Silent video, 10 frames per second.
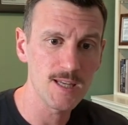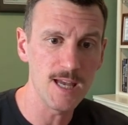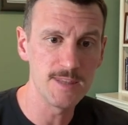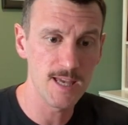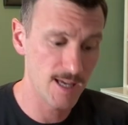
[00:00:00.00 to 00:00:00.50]

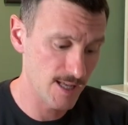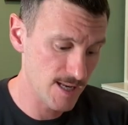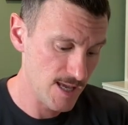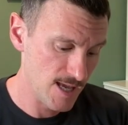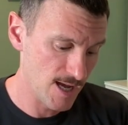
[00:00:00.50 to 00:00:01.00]
And then
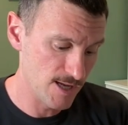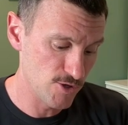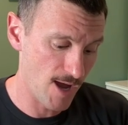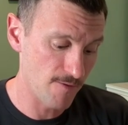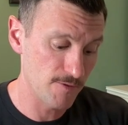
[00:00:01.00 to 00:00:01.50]
you
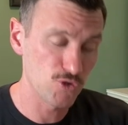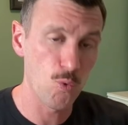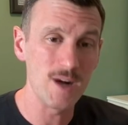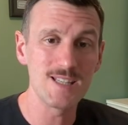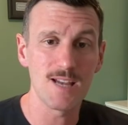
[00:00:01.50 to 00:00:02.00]
have
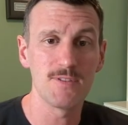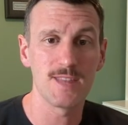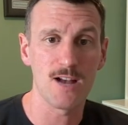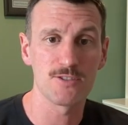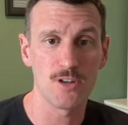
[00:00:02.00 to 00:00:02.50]

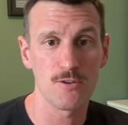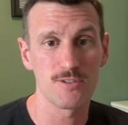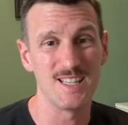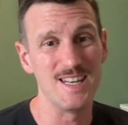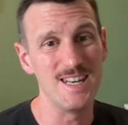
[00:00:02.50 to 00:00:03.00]

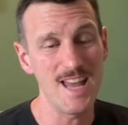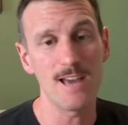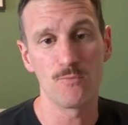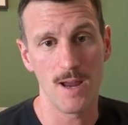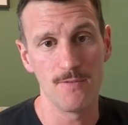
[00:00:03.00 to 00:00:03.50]
$27,000 in net
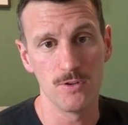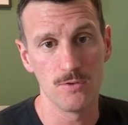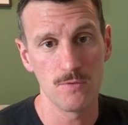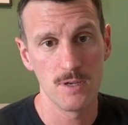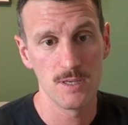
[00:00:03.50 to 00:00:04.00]
revenue
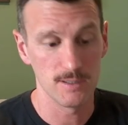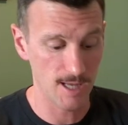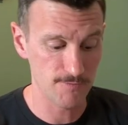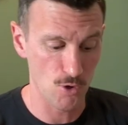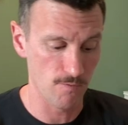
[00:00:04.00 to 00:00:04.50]

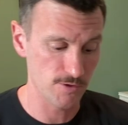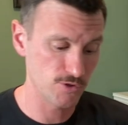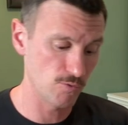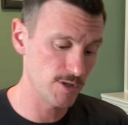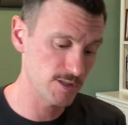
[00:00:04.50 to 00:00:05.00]
left over.
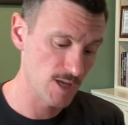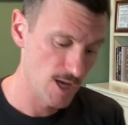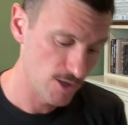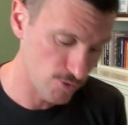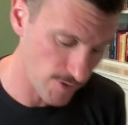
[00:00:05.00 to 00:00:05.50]
So this
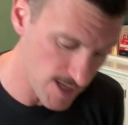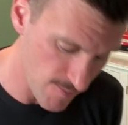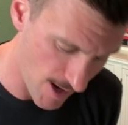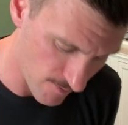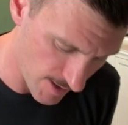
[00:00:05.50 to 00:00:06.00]
green
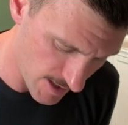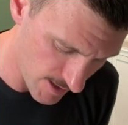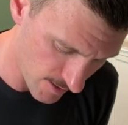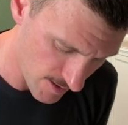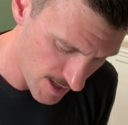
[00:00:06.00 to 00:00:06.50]
amount right
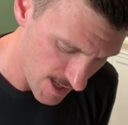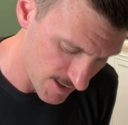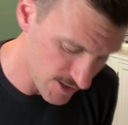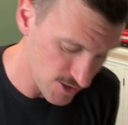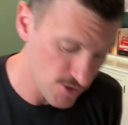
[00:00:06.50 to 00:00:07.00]
here,
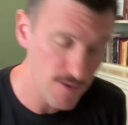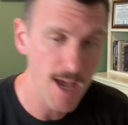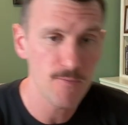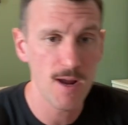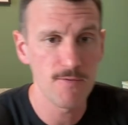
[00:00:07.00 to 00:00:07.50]
this is your
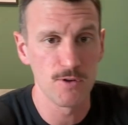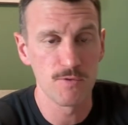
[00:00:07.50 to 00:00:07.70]
net revenue.